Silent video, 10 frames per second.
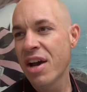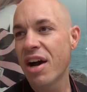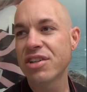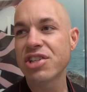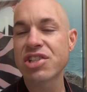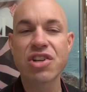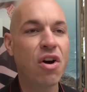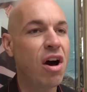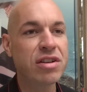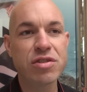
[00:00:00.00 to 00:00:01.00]
Uh, just go
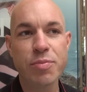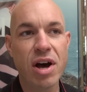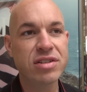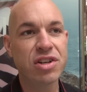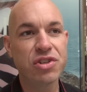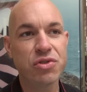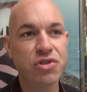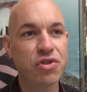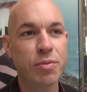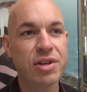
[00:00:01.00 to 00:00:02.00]
to Hustle Boss on
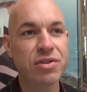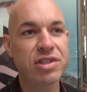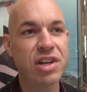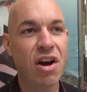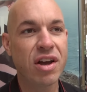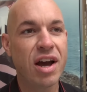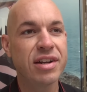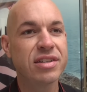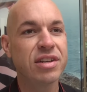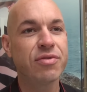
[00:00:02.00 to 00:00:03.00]
YouTube, and you'll see all kind
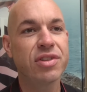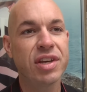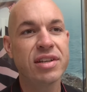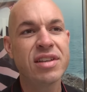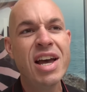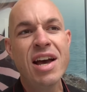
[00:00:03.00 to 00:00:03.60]
of different things.